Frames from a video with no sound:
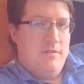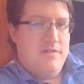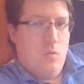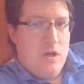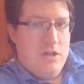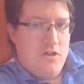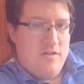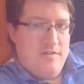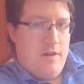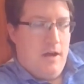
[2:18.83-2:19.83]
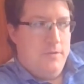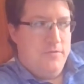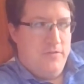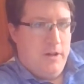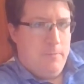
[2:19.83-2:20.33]
Swedish style
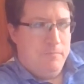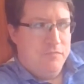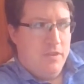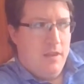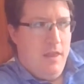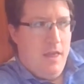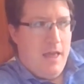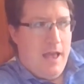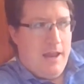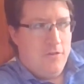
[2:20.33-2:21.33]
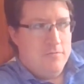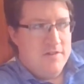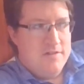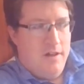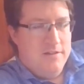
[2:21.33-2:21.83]
of film. And as a
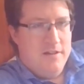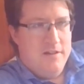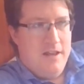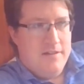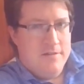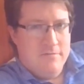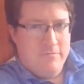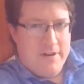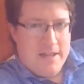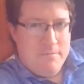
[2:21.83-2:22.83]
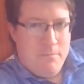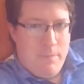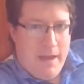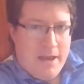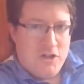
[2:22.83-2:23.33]
result, it doesn't really
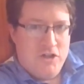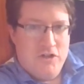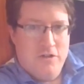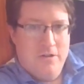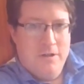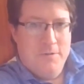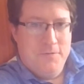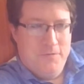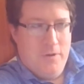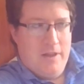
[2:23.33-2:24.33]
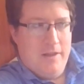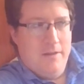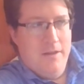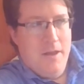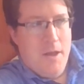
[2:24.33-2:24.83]
mesh
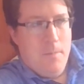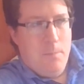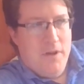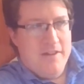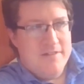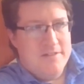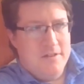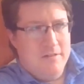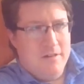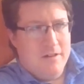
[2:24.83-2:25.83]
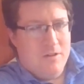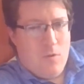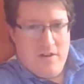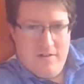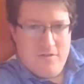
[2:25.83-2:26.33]
fully, but it's still
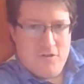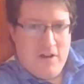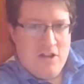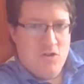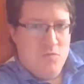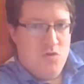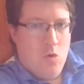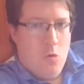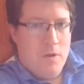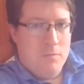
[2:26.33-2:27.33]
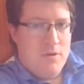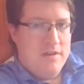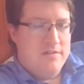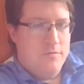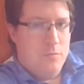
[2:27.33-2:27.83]
quite a strange, absorbing
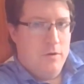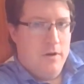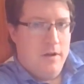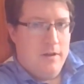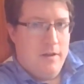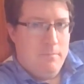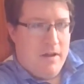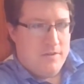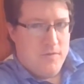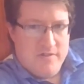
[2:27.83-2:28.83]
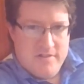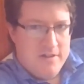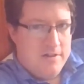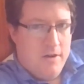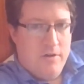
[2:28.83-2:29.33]
piece of work. Max von
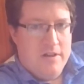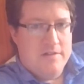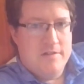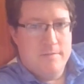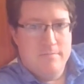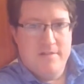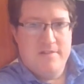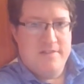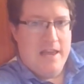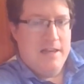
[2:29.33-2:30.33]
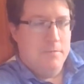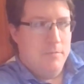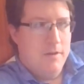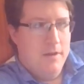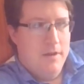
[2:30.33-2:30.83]
Sydow as
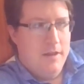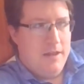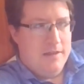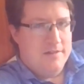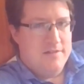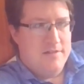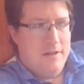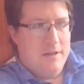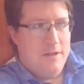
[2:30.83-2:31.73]
Salem is